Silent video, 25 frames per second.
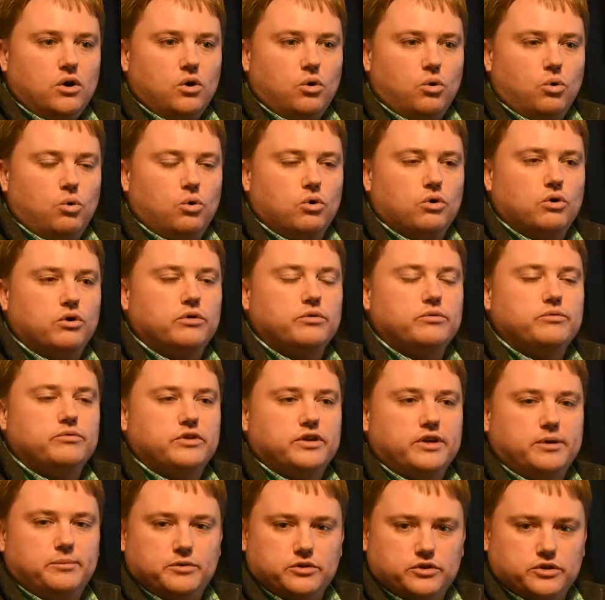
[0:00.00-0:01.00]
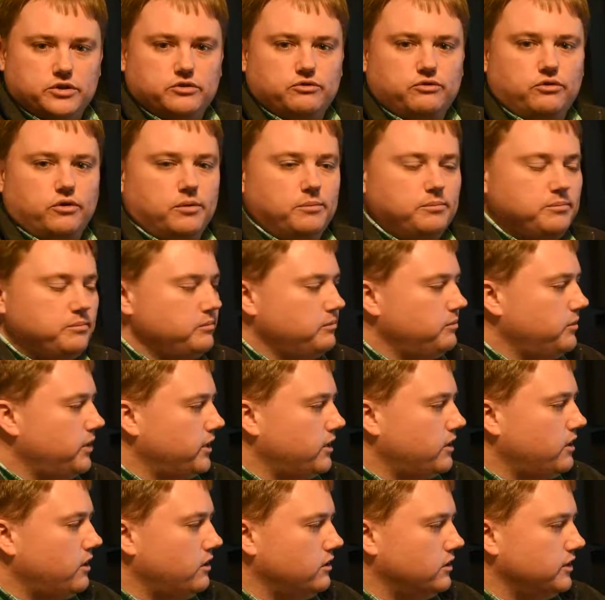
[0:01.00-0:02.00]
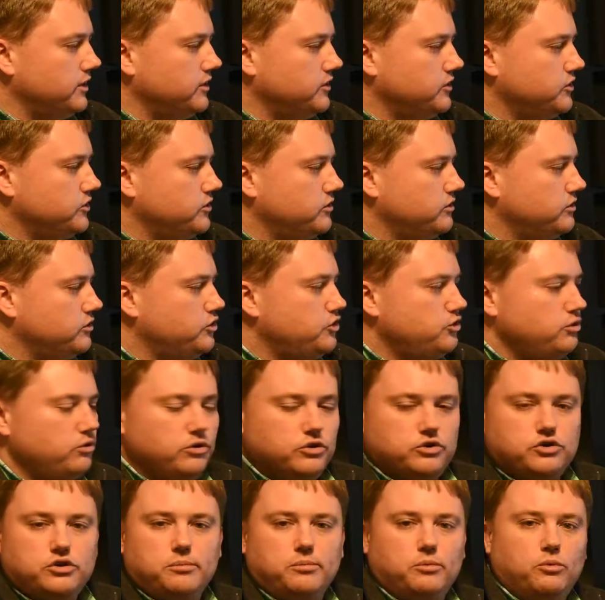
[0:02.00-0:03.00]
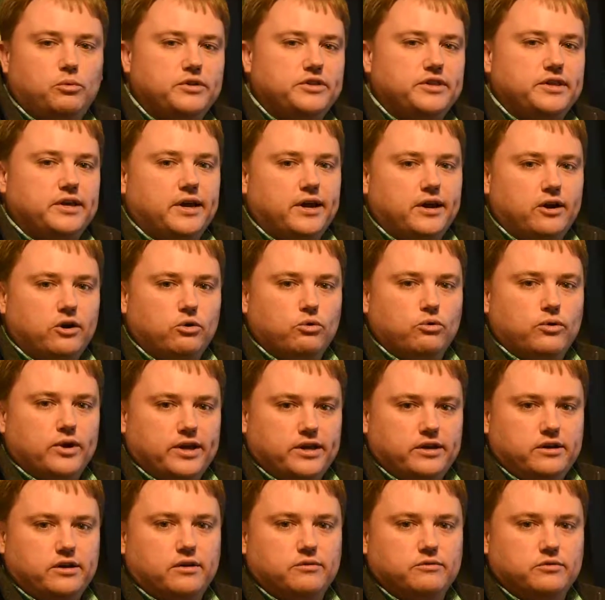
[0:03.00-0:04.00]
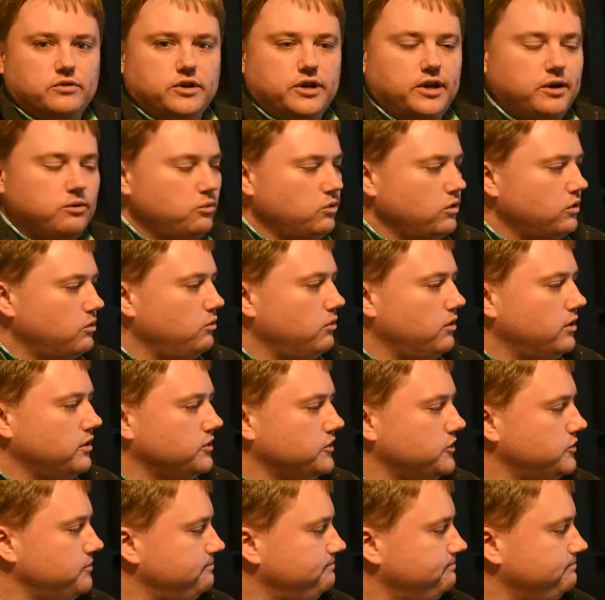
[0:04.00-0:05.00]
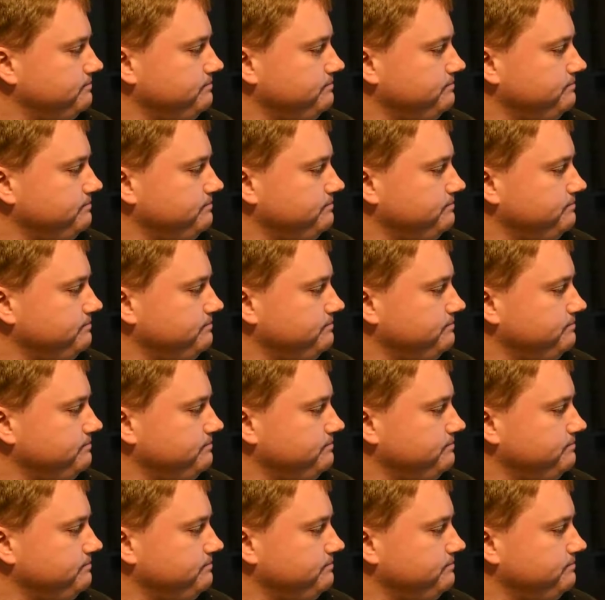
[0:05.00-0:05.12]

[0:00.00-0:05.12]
or the images from my colleagues, to determine what the error rate of the network was.